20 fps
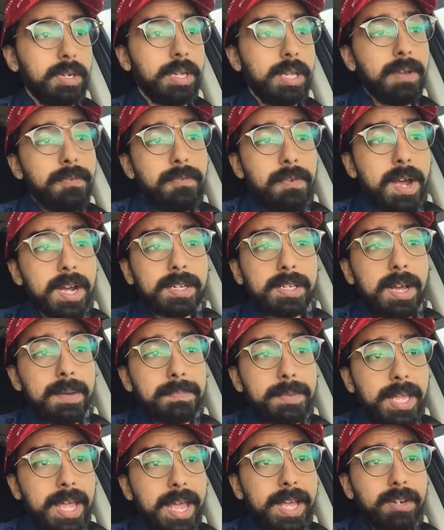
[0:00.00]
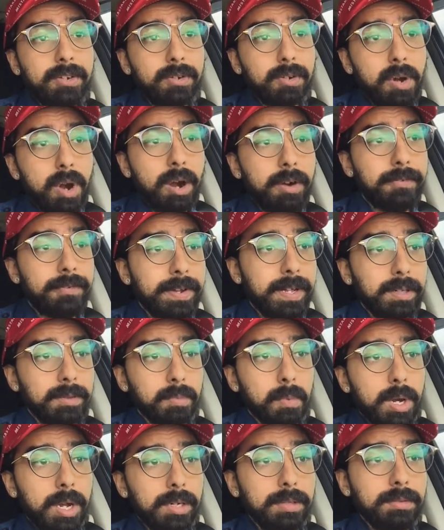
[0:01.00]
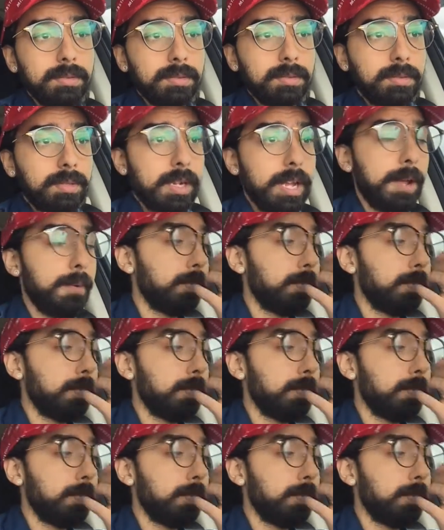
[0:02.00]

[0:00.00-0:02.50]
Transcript: You fucked up the Andrew Garfield one.